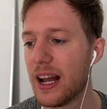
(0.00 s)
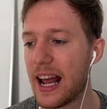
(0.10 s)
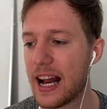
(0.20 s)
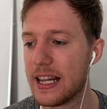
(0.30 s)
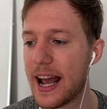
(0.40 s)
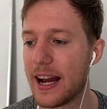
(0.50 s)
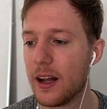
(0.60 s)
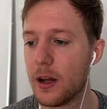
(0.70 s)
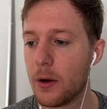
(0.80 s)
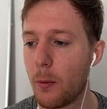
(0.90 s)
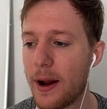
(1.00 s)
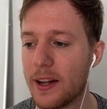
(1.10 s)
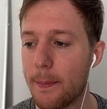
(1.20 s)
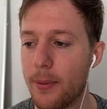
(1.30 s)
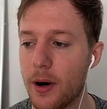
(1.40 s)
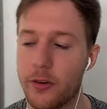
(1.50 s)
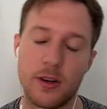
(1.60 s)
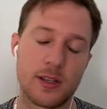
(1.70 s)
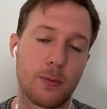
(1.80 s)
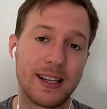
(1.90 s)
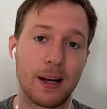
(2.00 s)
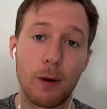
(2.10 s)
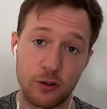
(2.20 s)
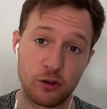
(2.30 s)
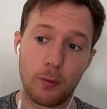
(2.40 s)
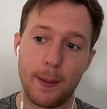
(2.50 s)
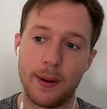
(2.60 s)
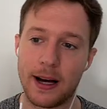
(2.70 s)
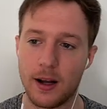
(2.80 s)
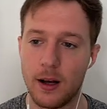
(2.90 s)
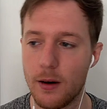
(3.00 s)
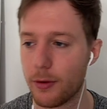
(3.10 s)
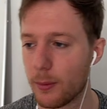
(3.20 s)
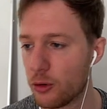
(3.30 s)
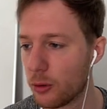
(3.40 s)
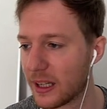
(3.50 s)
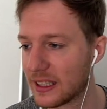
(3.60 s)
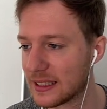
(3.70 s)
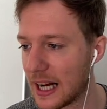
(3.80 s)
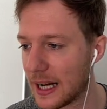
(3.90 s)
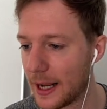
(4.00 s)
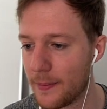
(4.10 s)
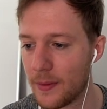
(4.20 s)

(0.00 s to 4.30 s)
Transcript: And then when they purchase, when they watch the webinar from John Crestani,